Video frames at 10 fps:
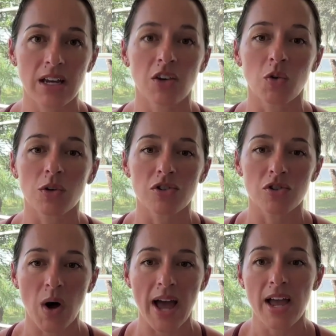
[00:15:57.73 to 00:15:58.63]
in your
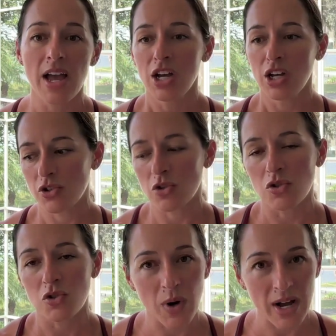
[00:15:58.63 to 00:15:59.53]
sweat. So,
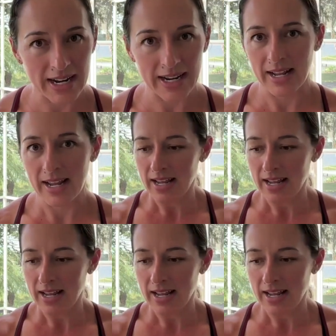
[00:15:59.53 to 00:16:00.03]
sweating,